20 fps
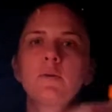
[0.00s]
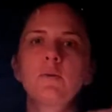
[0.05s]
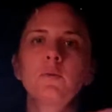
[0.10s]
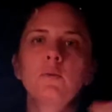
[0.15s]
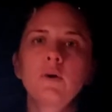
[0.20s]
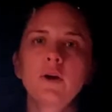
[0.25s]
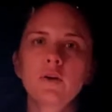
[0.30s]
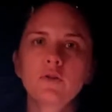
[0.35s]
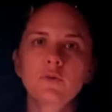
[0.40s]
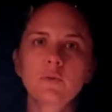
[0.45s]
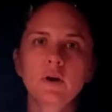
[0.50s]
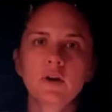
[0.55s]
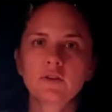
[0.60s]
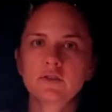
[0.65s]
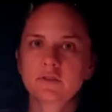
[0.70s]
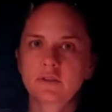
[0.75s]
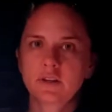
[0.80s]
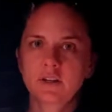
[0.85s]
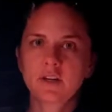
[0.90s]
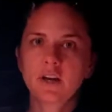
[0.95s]
where the water is
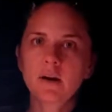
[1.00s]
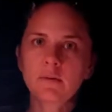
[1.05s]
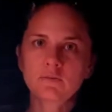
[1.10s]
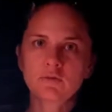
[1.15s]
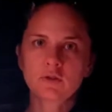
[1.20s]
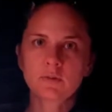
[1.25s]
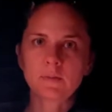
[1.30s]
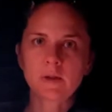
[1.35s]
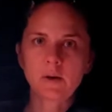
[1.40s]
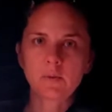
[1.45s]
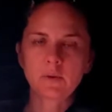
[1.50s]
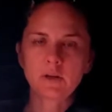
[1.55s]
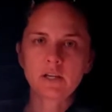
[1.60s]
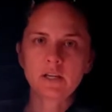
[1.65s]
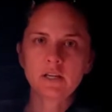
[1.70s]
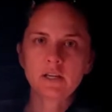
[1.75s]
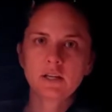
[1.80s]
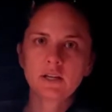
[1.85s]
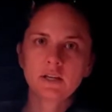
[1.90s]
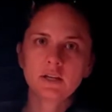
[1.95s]
going to come from that we
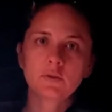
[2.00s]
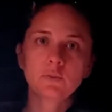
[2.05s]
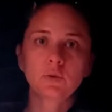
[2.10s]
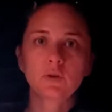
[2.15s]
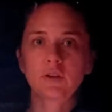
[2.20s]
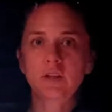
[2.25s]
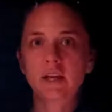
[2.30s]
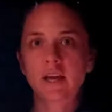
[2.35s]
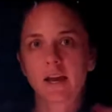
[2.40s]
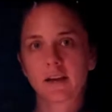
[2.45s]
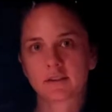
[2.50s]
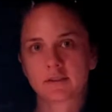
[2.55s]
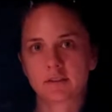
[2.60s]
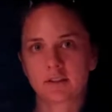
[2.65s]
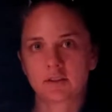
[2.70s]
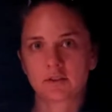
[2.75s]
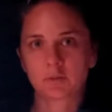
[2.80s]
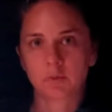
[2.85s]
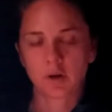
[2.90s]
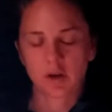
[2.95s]
need, where the
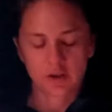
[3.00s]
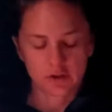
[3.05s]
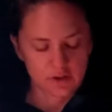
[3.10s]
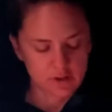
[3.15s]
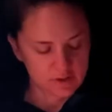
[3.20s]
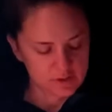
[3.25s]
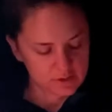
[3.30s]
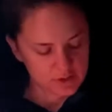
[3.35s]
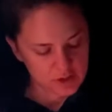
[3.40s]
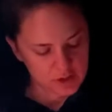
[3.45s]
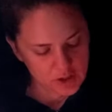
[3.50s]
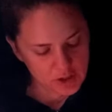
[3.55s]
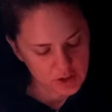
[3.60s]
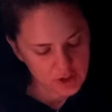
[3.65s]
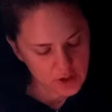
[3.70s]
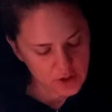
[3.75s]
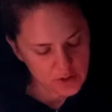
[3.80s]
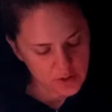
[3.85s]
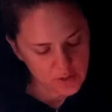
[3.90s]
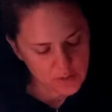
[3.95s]
excess water is going to
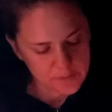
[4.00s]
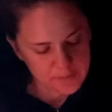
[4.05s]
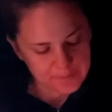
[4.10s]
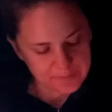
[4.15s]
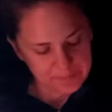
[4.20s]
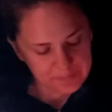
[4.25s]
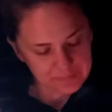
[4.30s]
go.